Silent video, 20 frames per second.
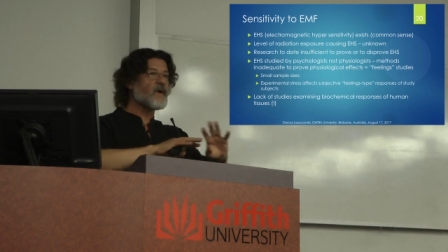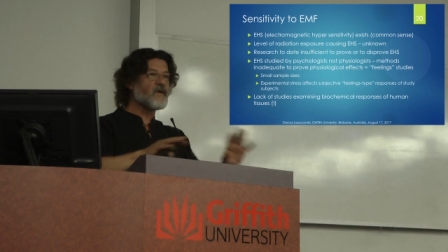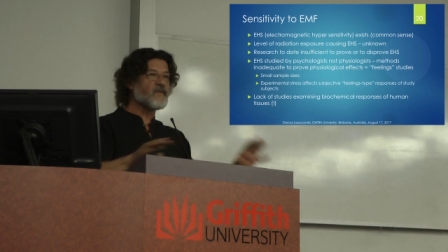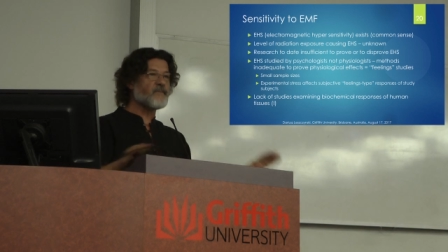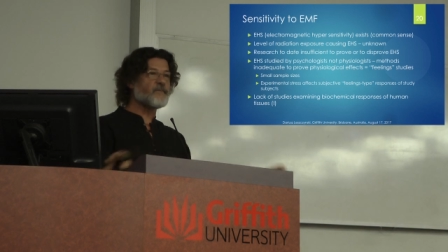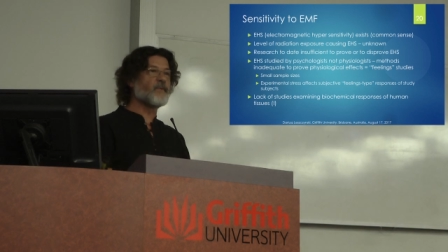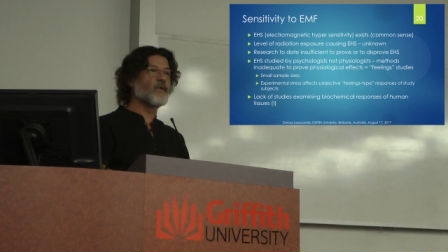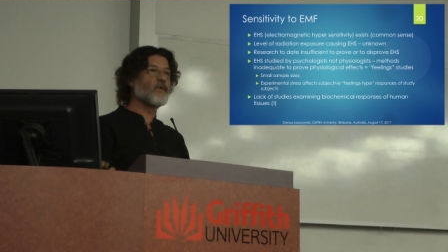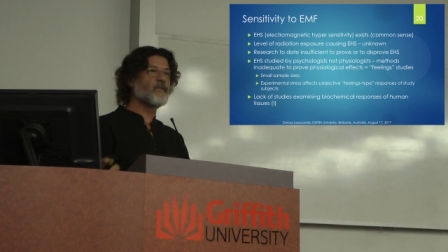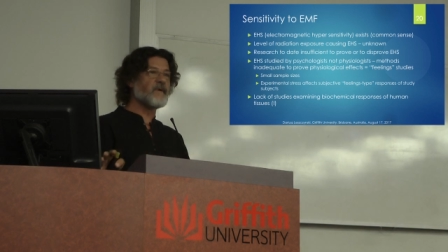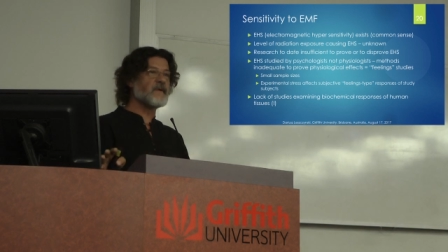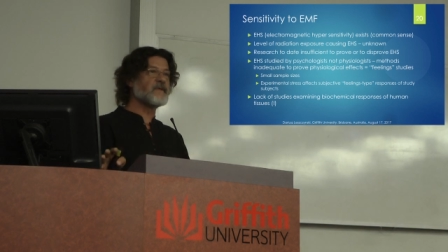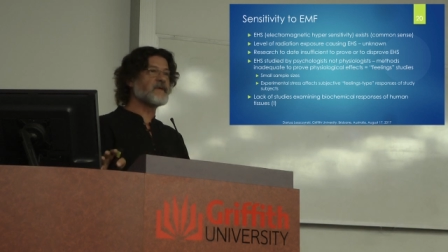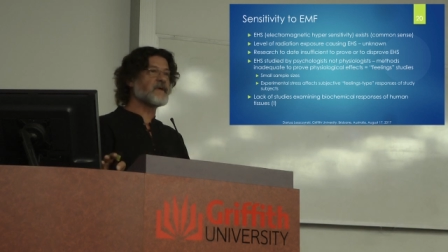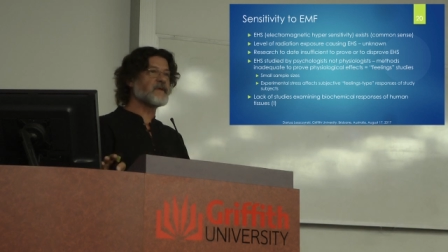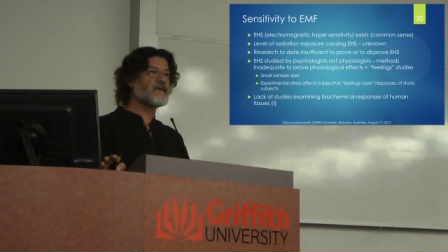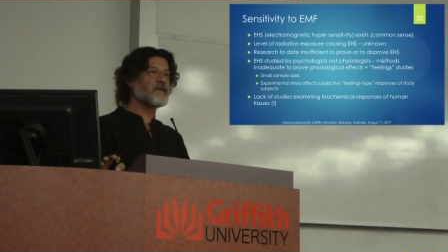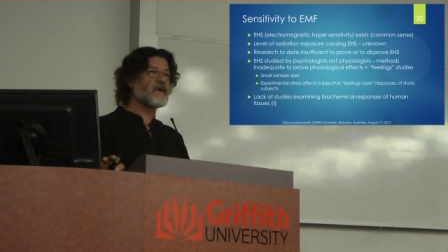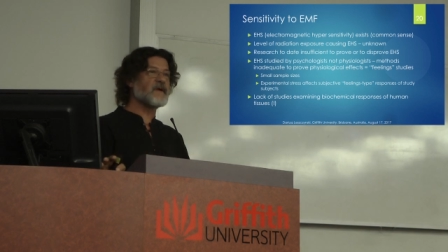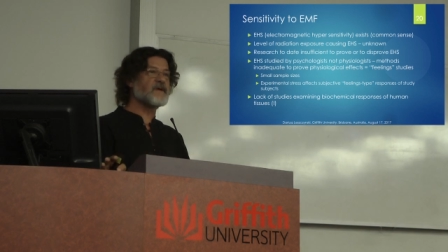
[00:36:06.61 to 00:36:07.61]
we have
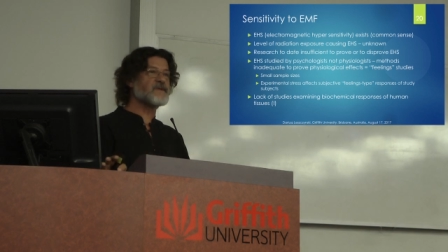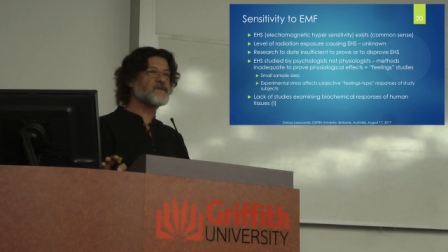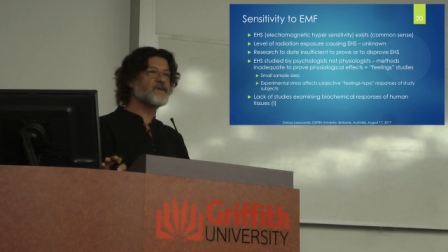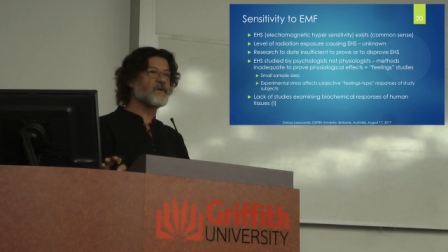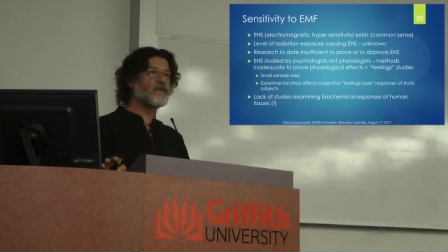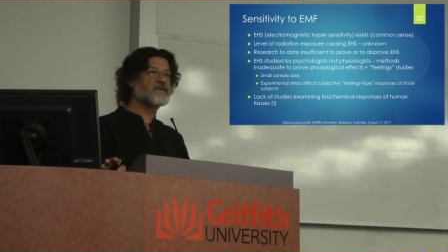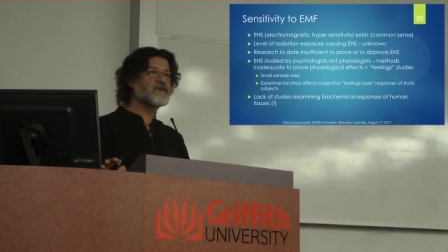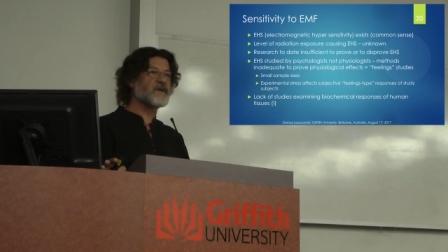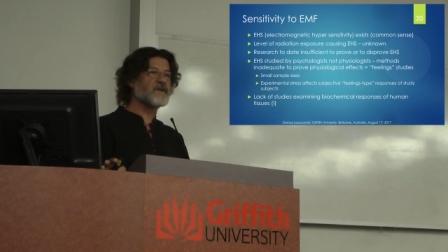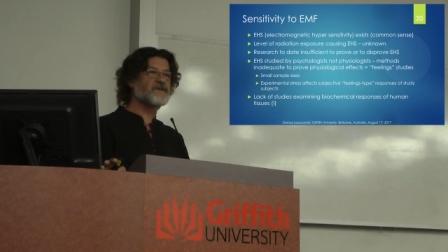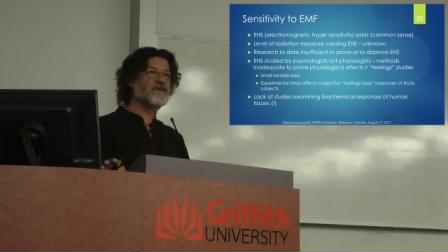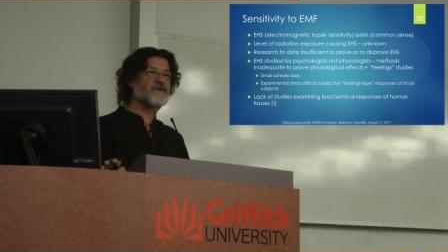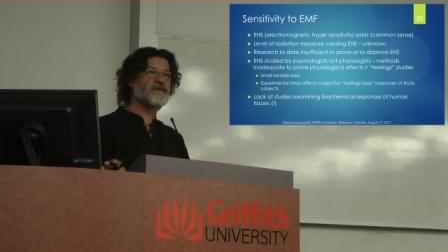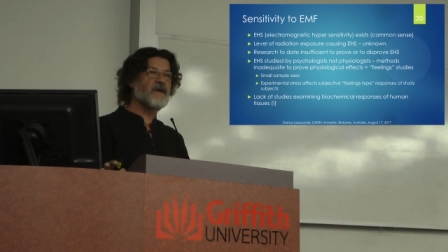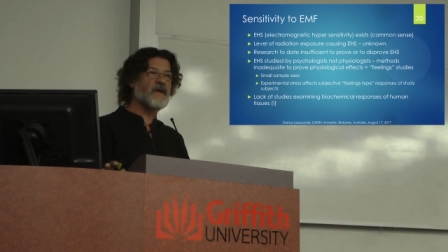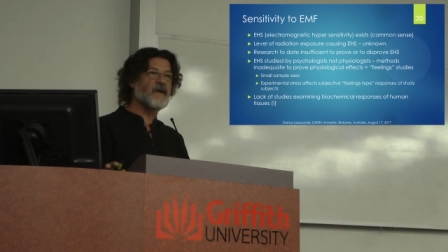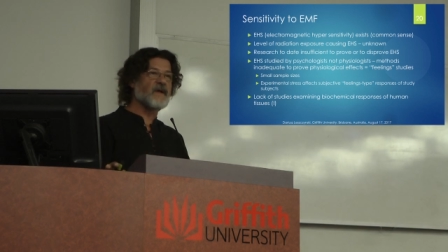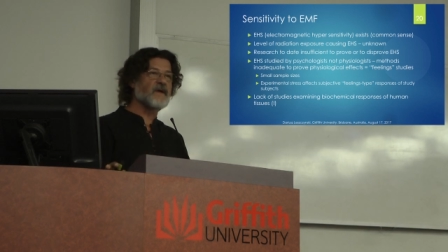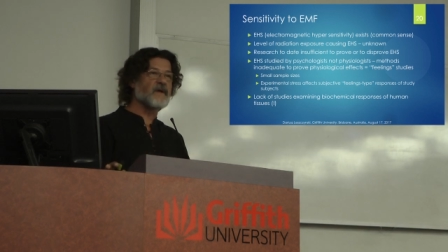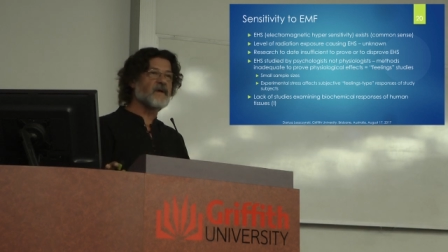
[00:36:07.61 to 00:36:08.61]
proven that there is no
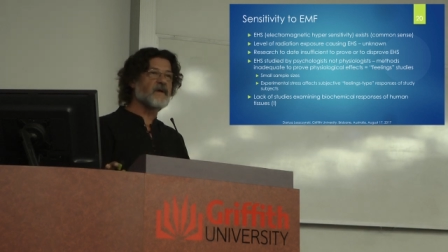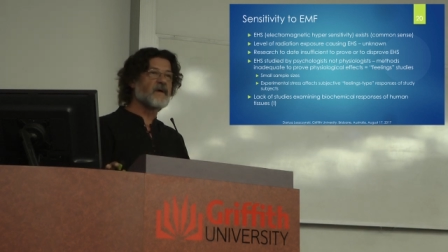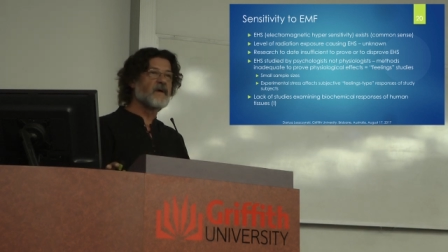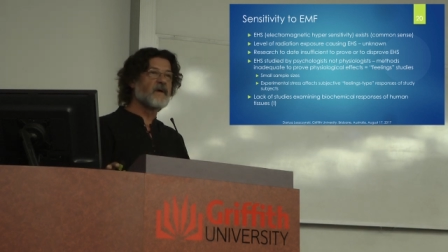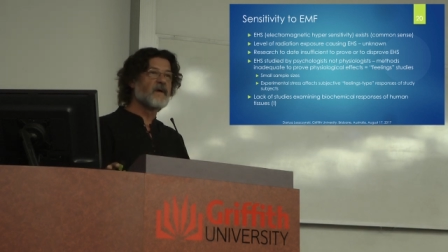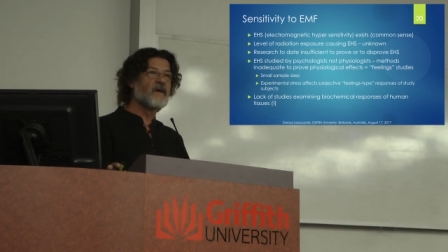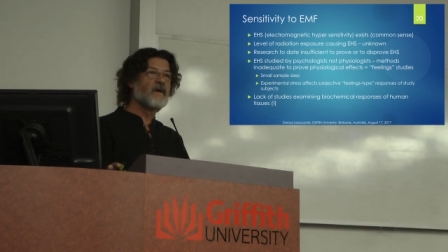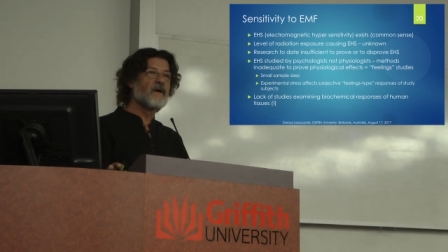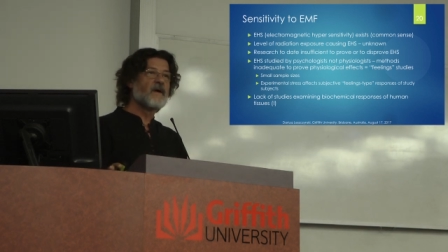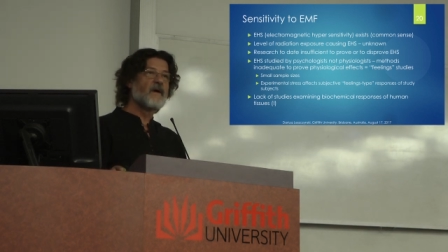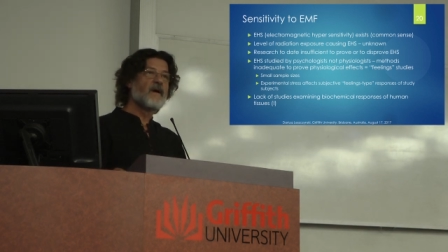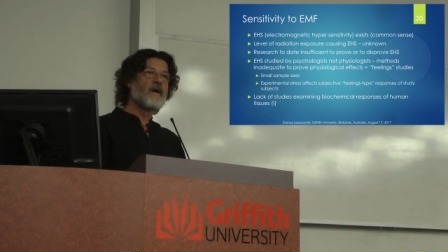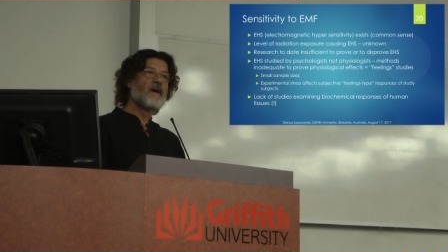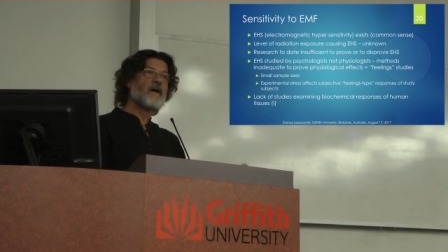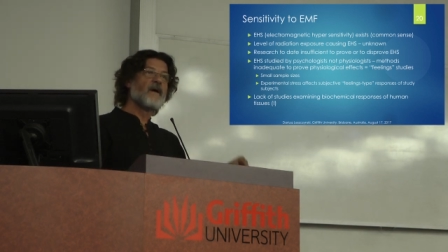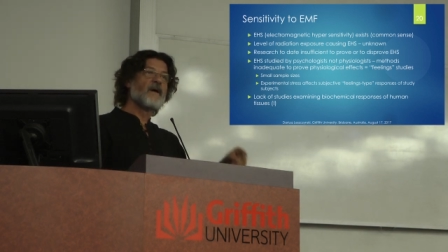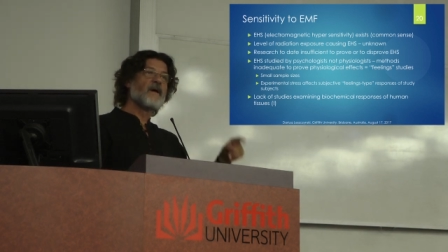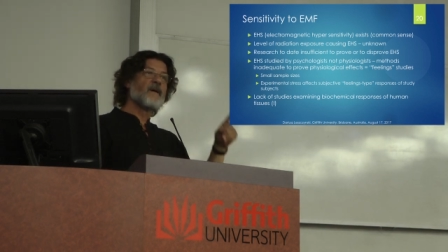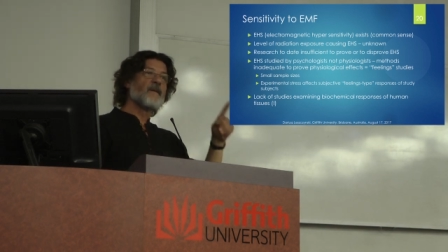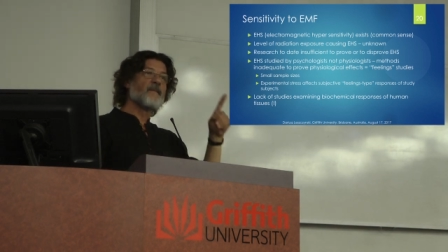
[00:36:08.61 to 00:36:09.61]
such a thing.
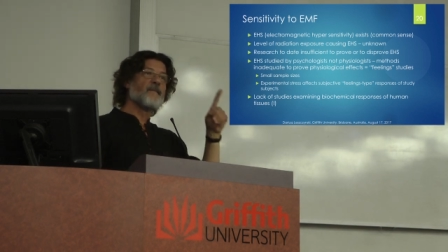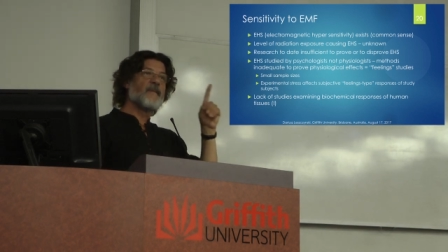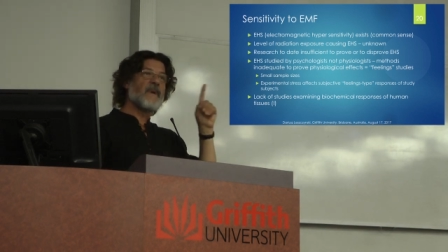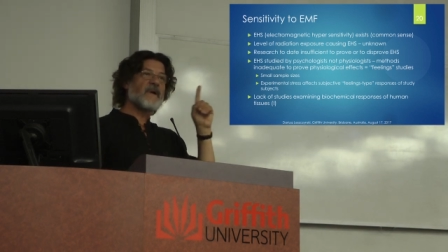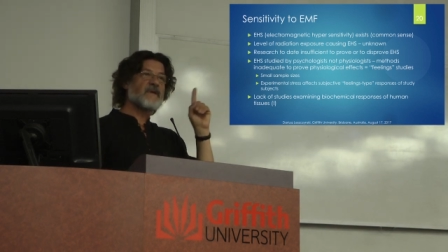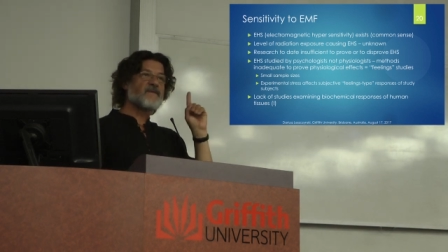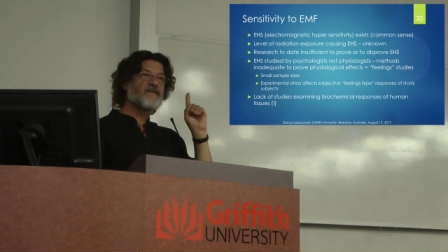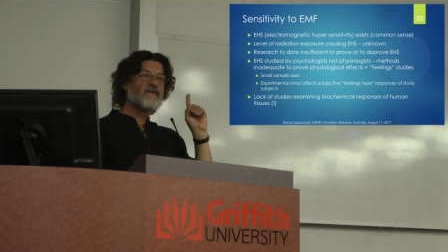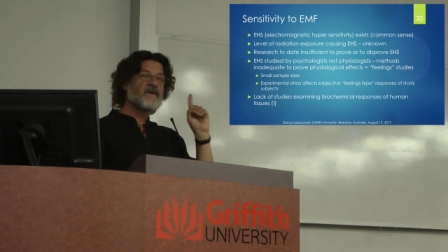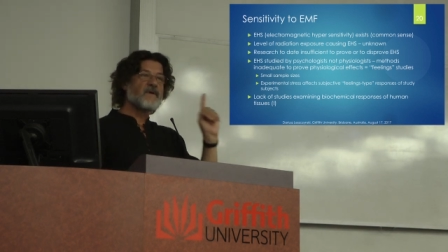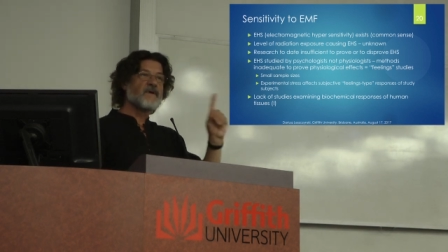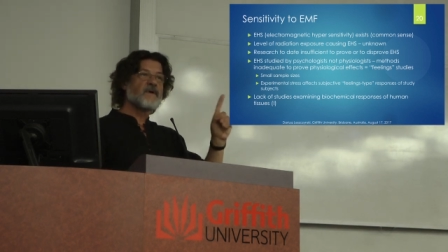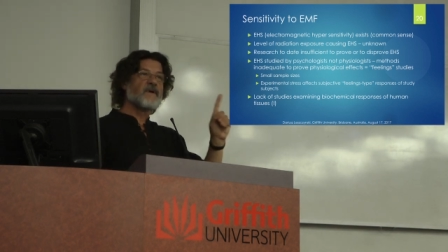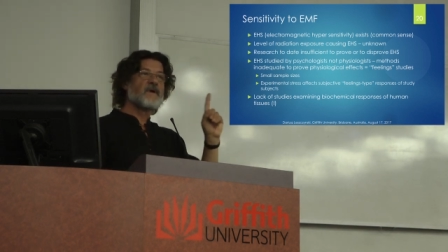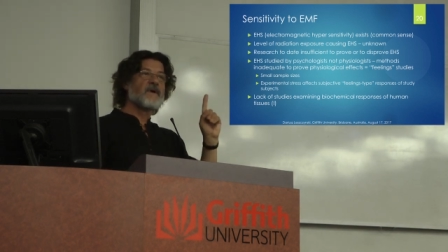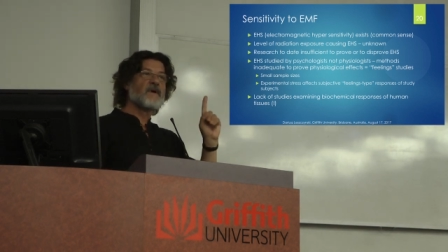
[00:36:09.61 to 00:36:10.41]
But